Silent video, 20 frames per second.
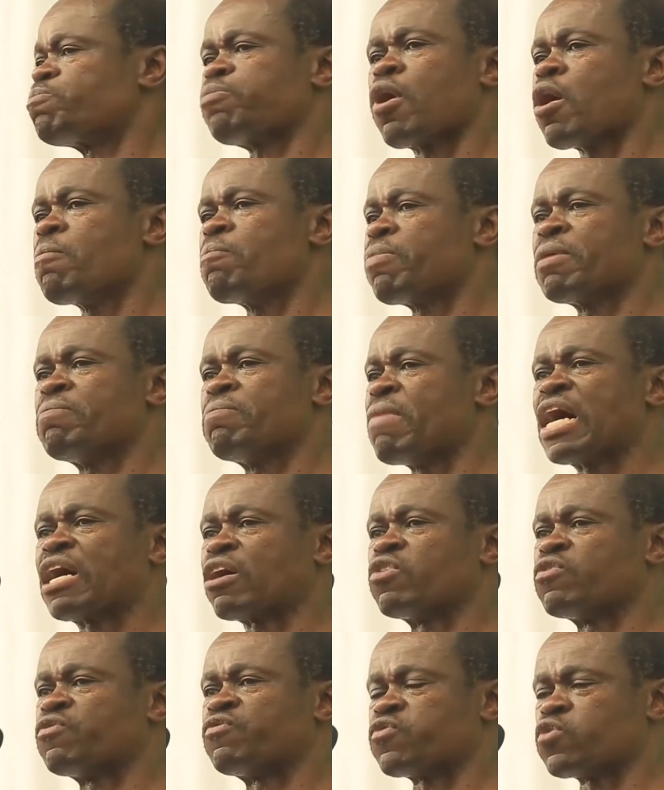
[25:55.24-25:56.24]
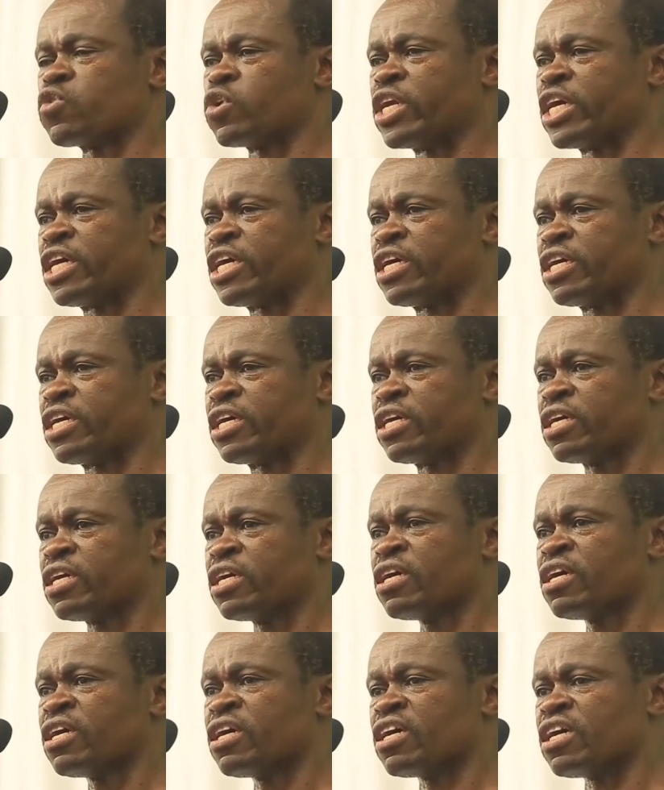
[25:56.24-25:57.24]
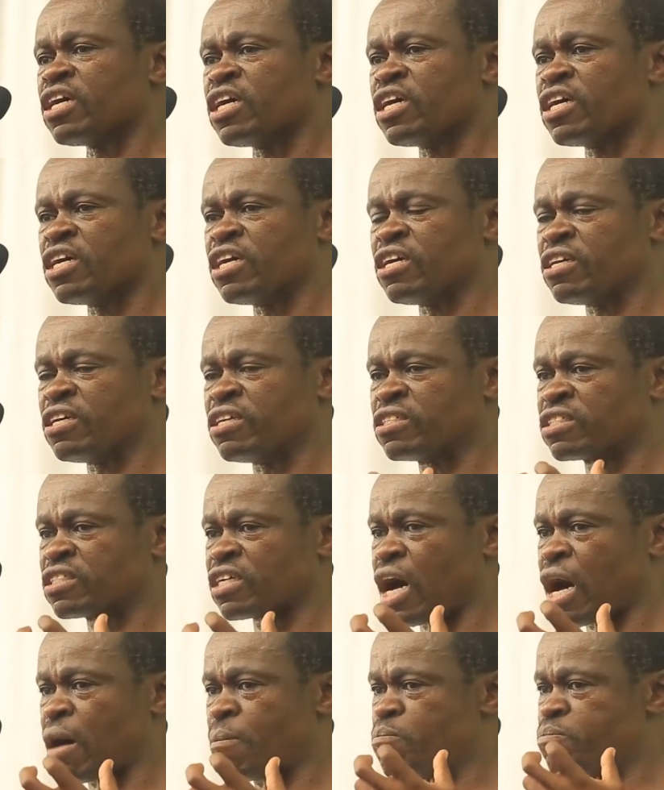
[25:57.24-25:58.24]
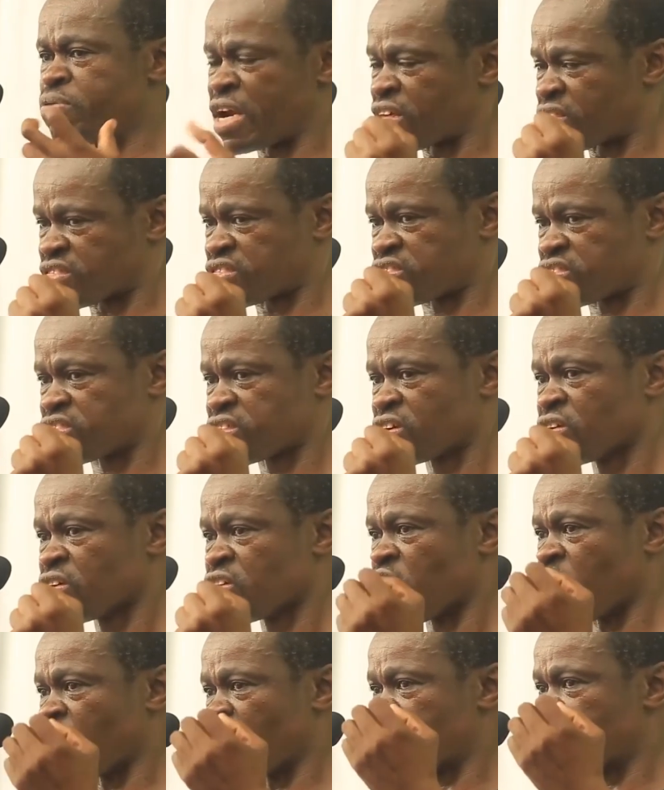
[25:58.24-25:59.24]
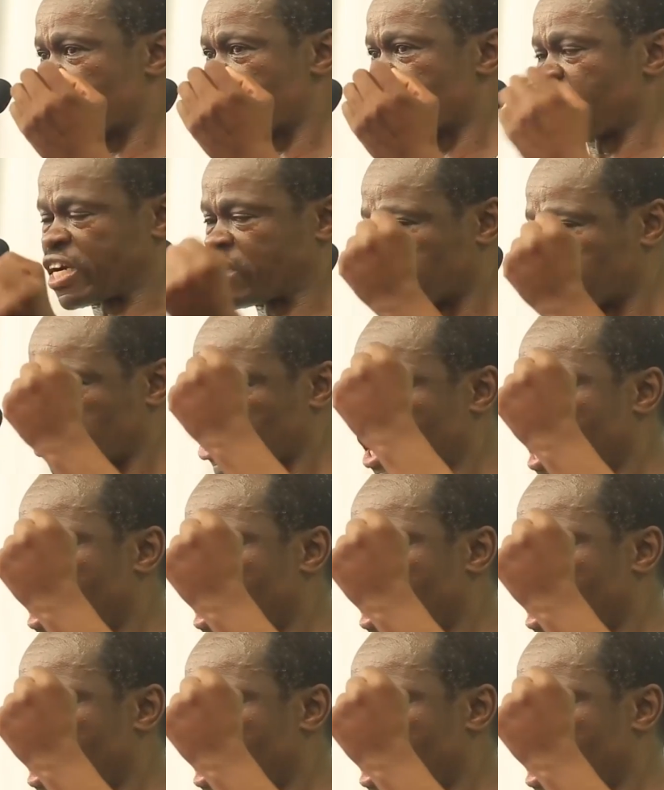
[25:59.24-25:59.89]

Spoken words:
Pombe Magufuli is a breath of fresh